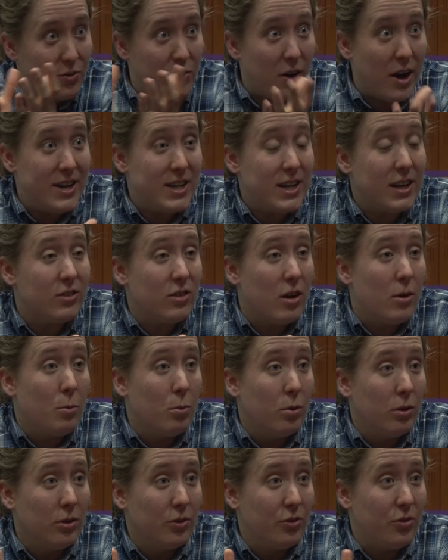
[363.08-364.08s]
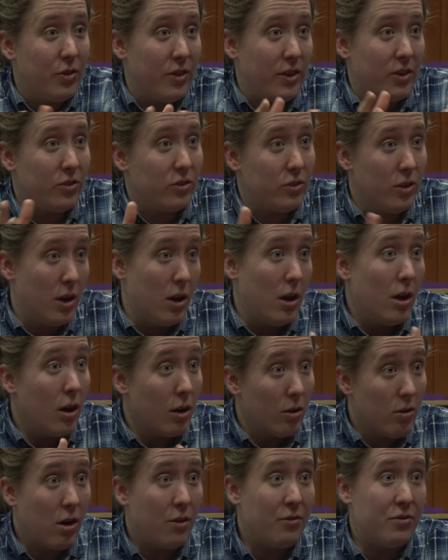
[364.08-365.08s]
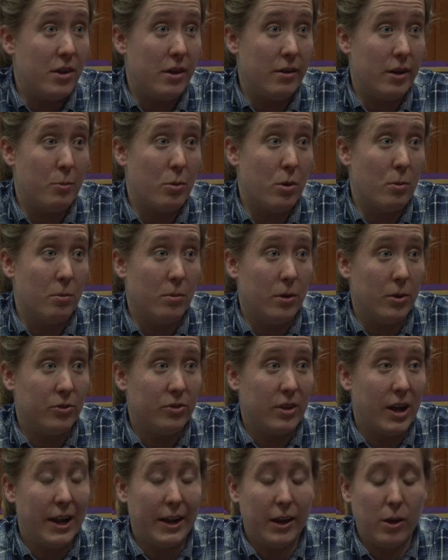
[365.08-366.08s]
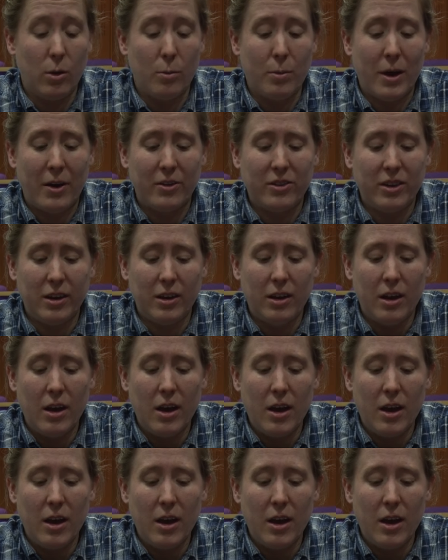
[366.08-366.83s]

to find examples for this graph theory problem I was telling you about. It,